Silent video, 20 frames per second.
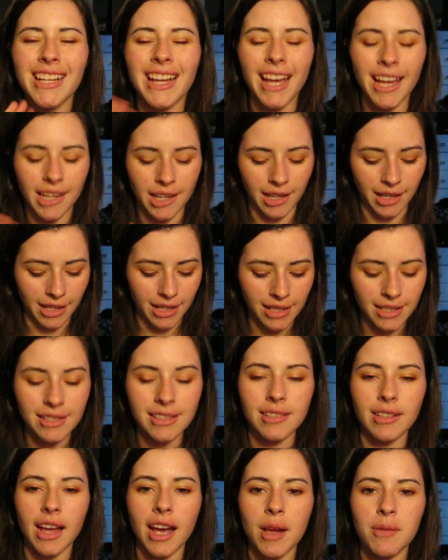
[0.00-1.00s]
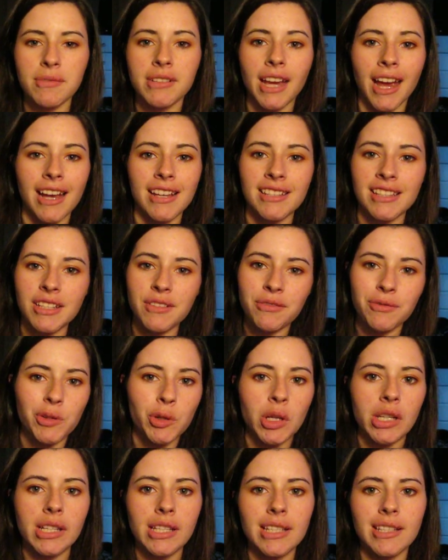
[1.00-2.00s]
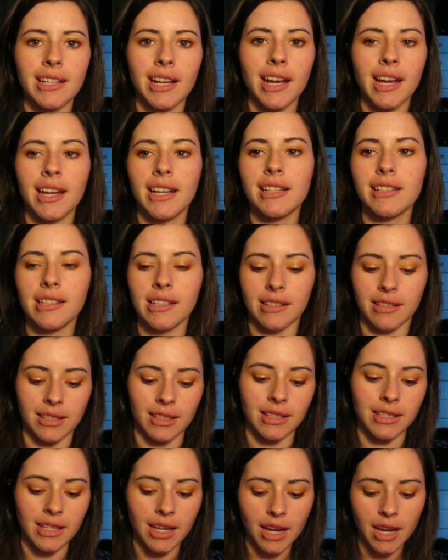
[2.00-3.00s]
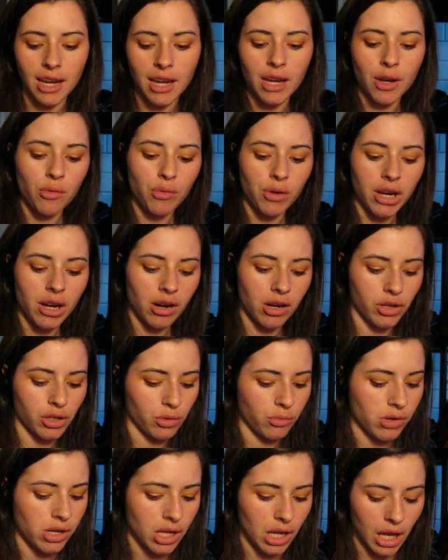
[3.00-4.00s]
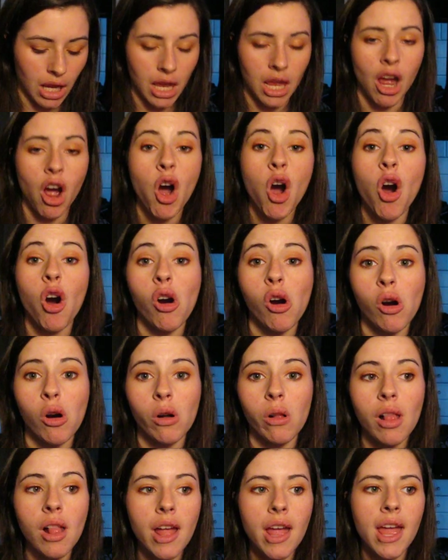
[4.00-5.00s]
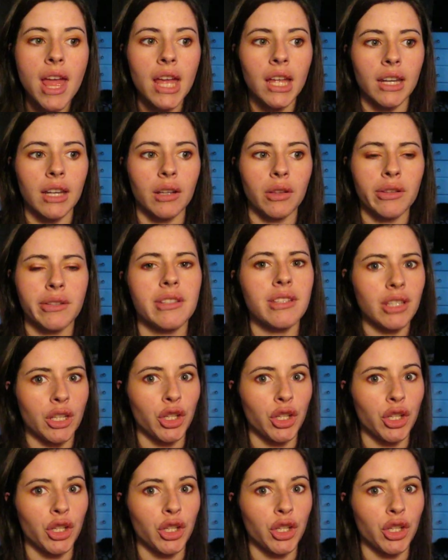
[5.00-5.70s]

Hi guys, I'm Cassie from Judah Designs and today we are doing a haul. Now this is a